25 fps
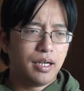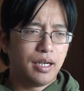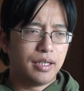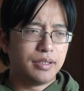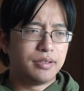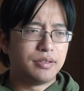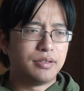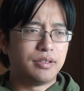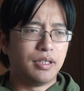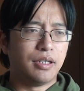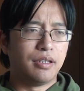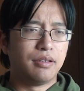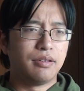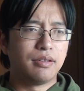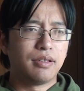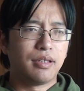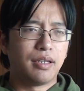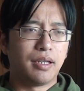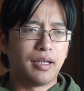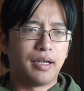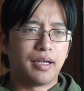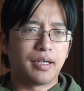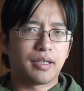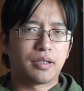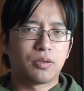I don't
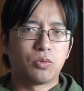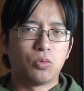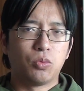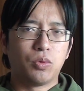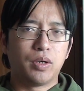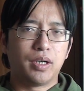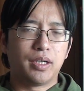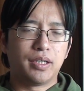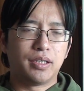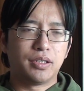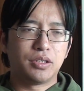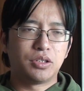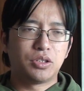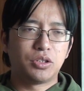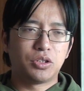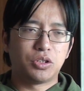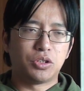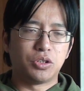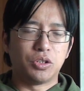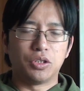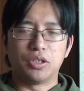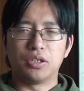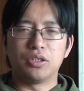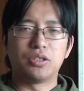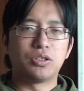like when
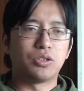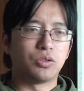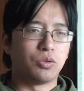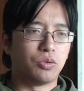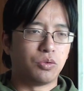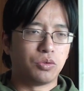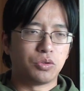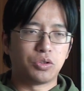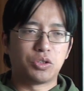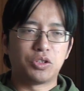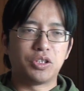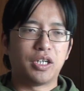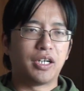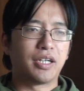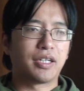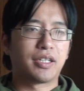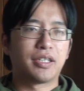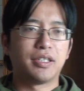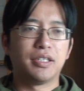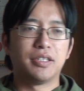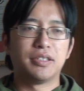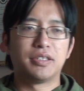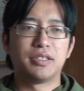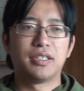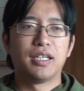shirts or
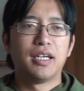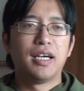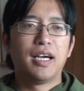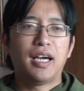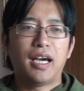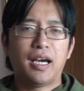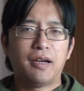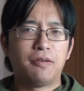jackets